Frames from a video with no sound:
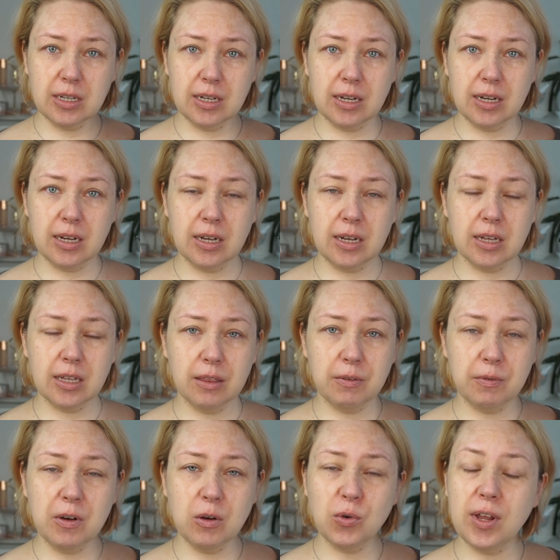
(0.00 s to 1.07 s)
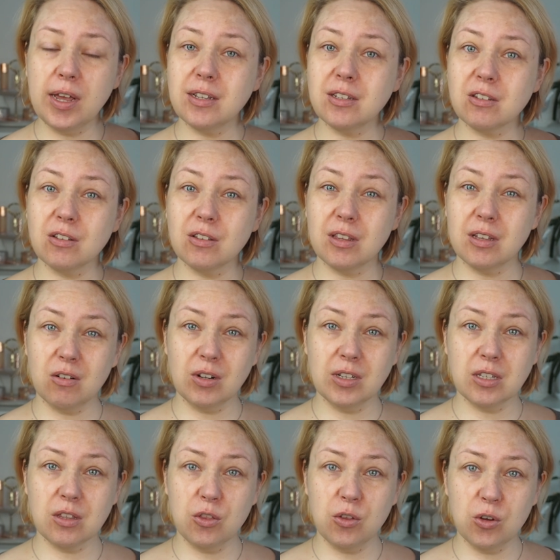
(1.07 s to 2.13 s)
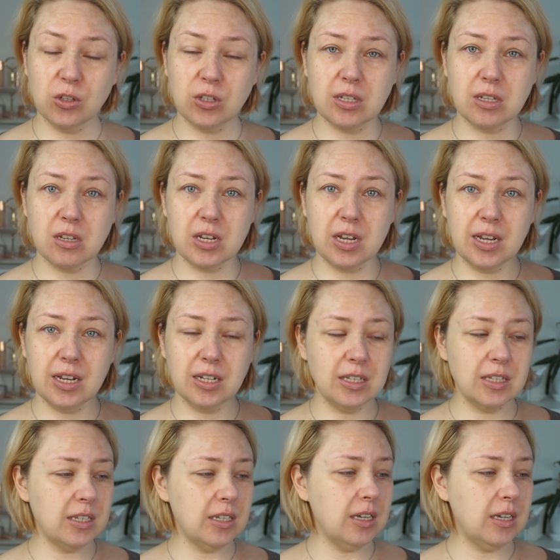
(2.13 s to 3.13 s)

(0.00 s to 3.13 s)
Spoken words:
the foundation, there is 30 shades,